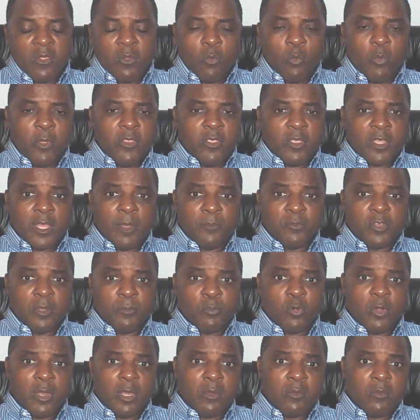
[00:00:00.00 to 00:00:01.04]
When you come to the
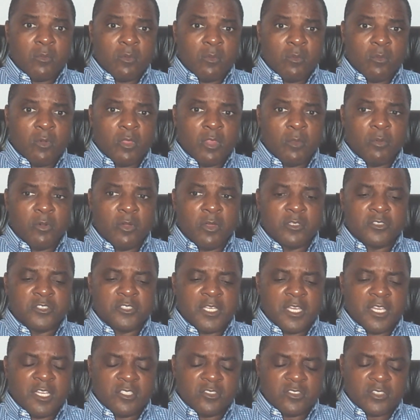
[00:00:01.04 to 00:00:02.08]
point where the word
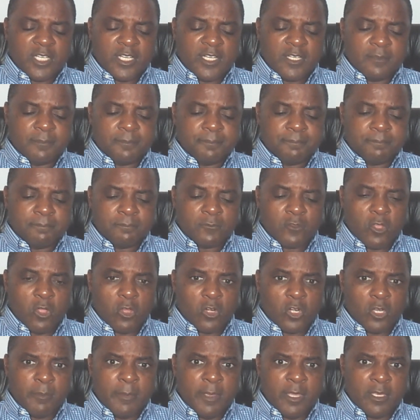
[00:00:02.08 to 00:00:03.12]
says, call
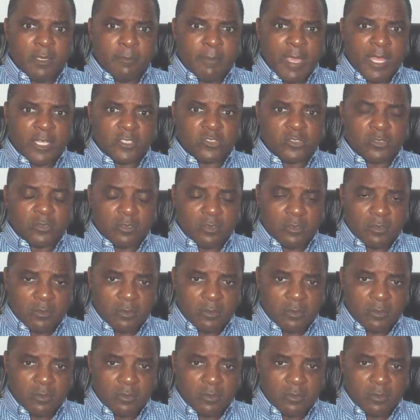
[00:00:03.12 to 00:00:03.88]
no man your master.